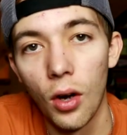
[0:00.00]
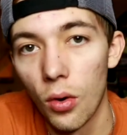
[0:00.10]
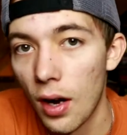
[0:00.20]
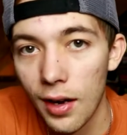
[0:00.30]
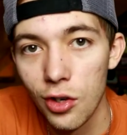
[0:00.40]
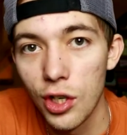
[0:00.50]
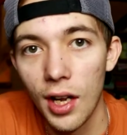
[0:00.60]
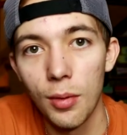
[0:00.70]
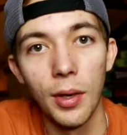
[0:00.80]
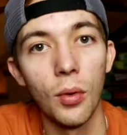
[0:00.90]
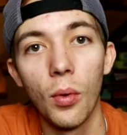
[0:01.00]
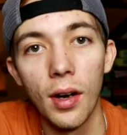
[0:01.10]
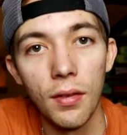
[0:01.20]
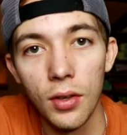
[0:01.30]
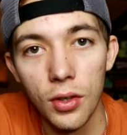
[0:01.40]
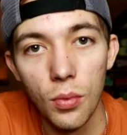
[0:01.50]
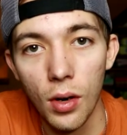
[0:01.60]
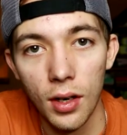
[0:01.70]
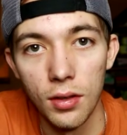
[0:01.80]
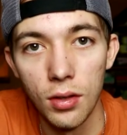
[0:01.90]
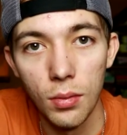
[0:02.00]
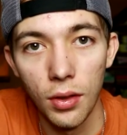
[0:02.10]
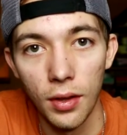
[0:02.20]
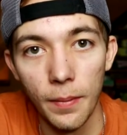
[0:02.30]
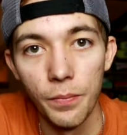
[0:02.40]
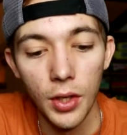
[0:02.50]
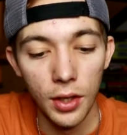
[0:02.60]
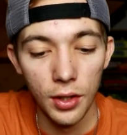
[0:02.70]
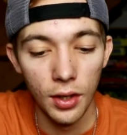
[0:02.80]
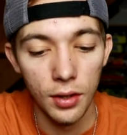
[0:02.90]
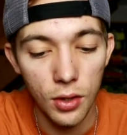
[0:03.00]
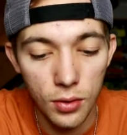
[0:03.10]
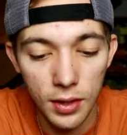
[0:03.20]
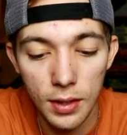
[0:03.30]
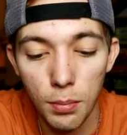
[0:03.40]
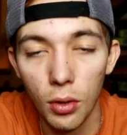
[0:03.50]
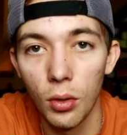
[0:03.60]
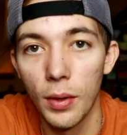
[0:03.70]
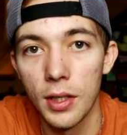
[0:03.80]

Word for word: or on a chatterbait, whatever you wanna do with it. You're gonna use these bullet